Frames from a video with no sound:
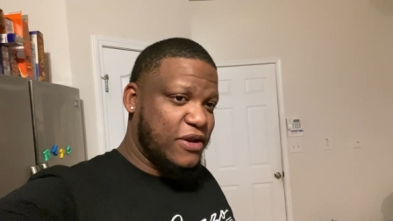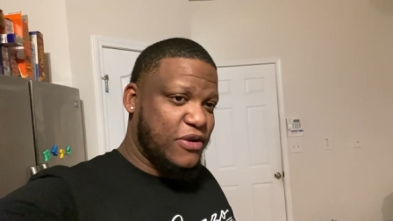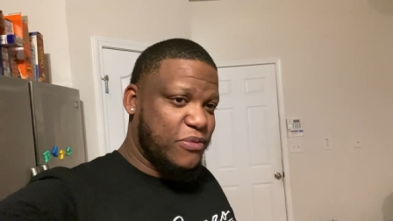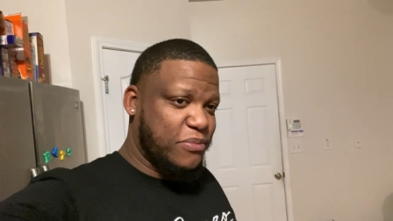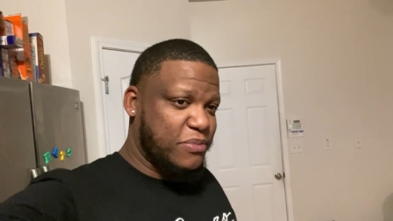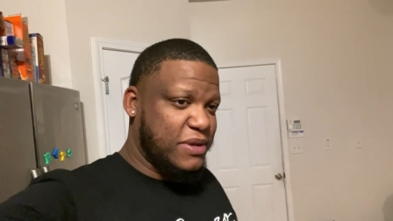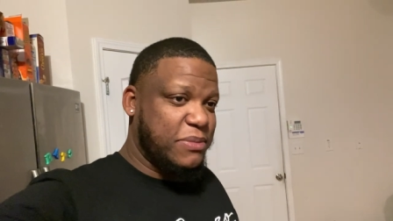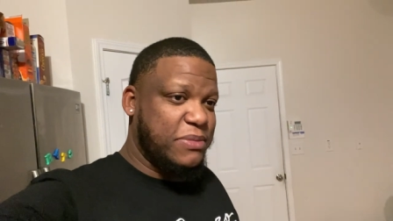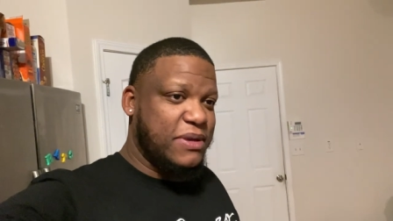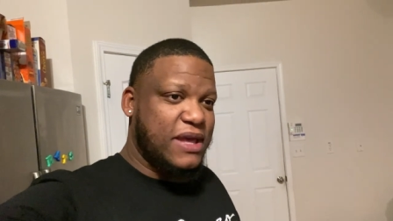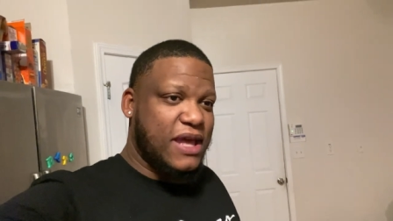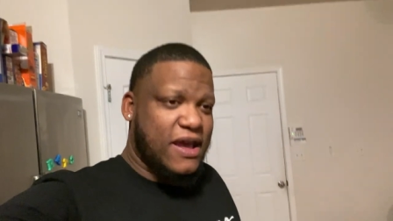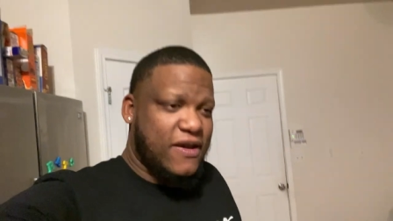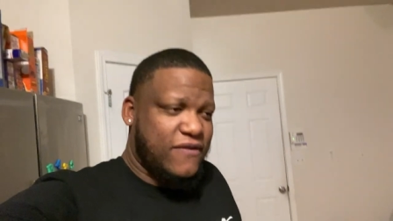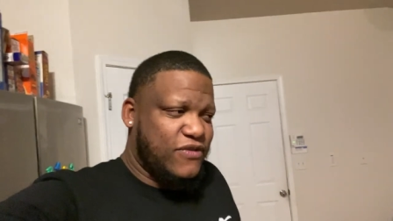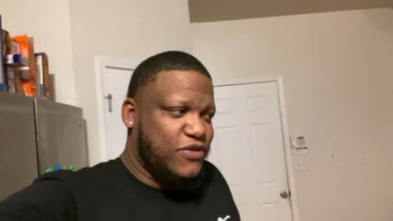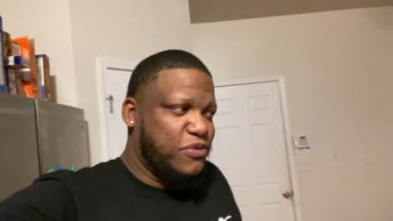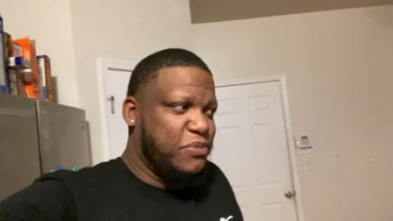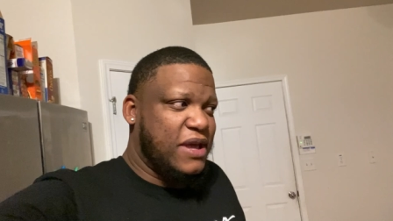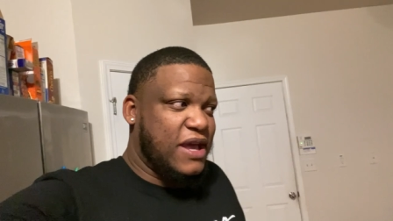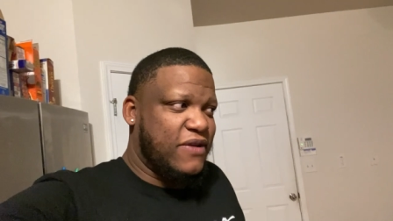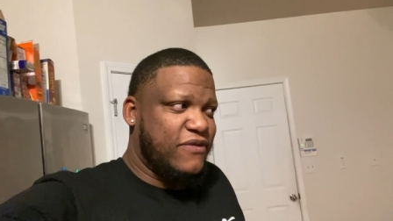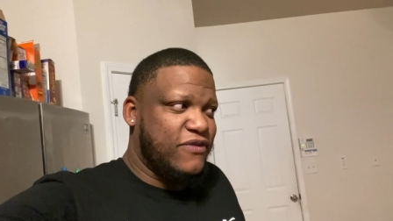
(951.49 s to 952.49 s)
on you be have
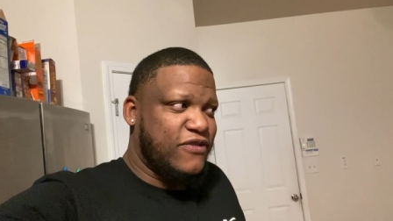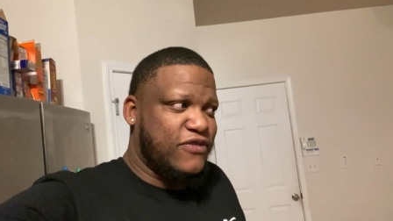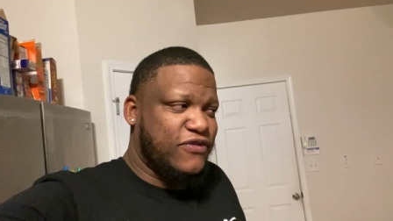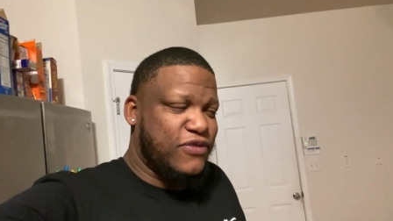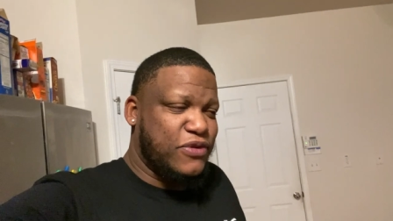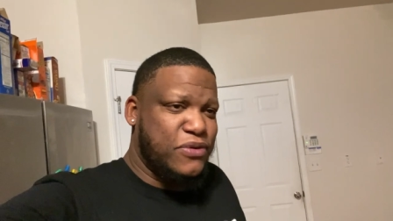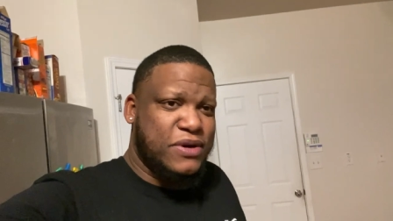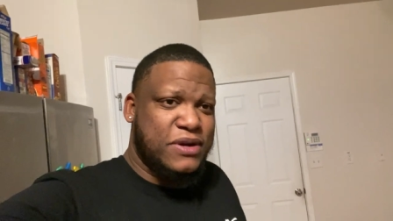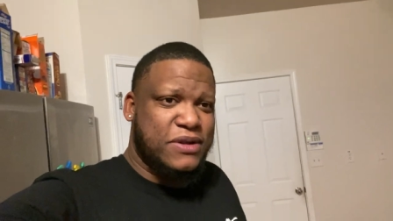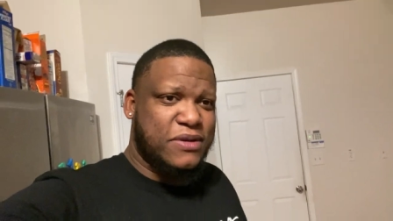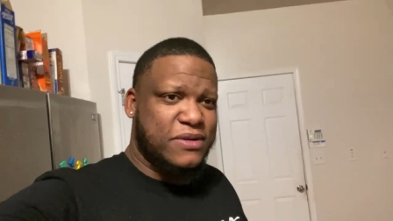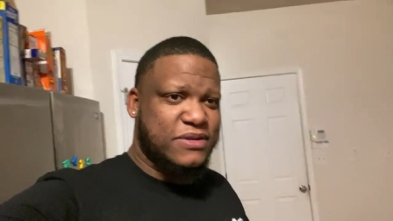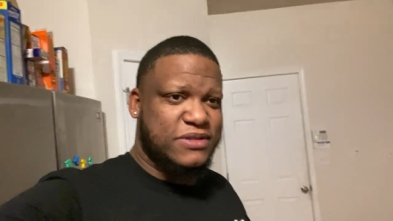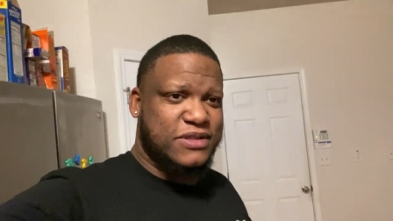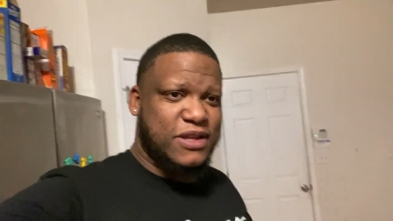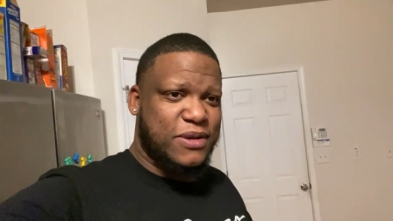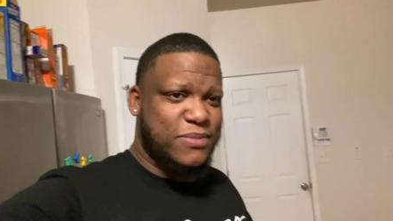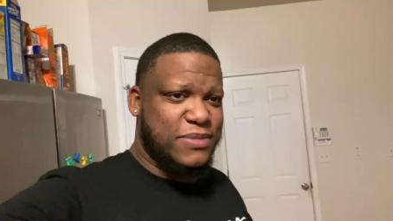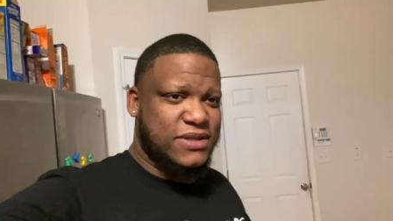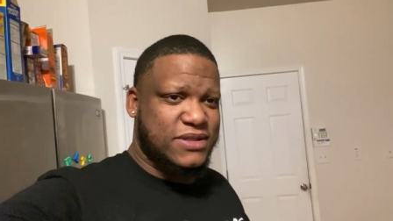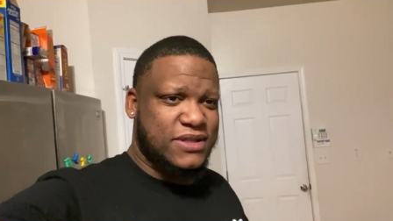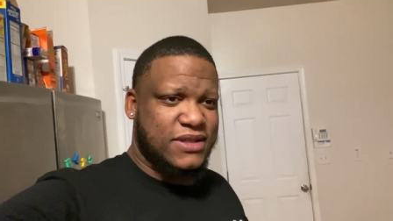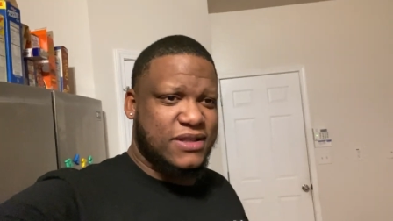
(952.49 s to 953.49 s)
you be having food in your
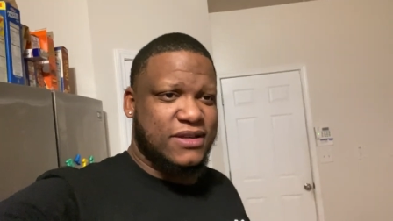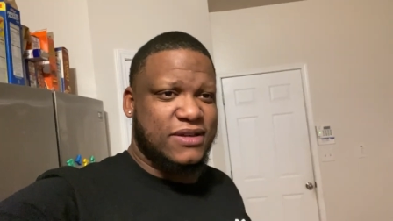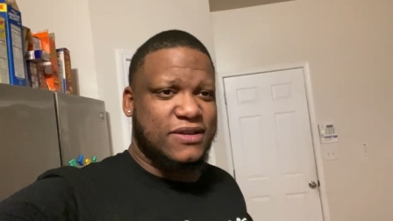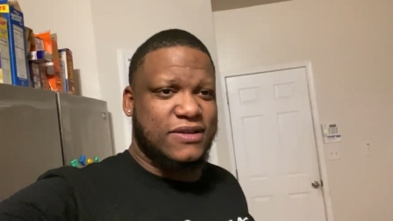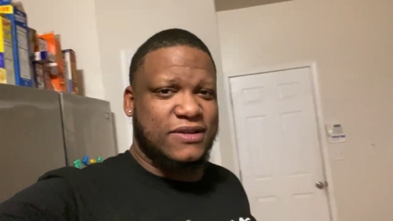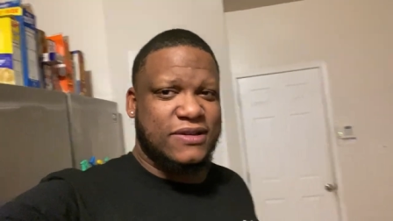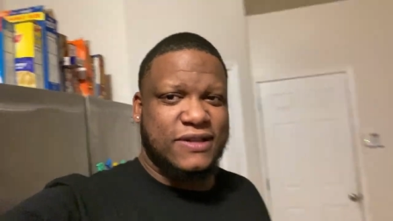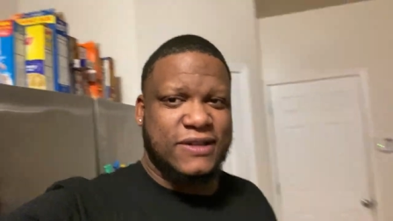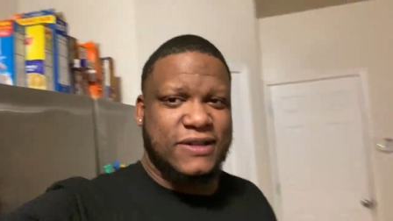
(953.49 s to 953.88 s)
stomach. It would be a